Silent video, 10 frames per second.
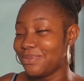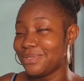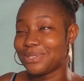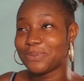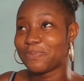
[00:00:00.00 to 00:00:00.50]

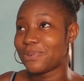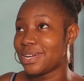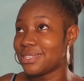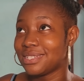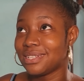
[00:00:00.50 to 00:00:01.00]

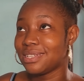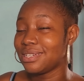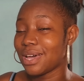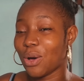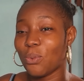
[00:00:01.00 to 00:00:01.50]

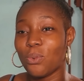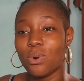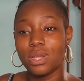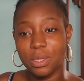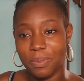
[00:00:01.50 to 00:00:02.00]
Surprisingly, a
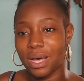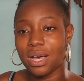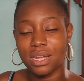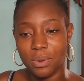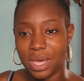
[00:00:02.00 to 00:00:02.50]
whole heap of
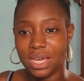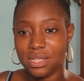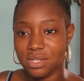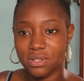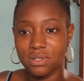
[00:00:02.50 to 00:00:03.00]
other we are
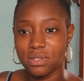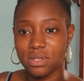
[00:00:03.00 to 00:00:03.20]
getting on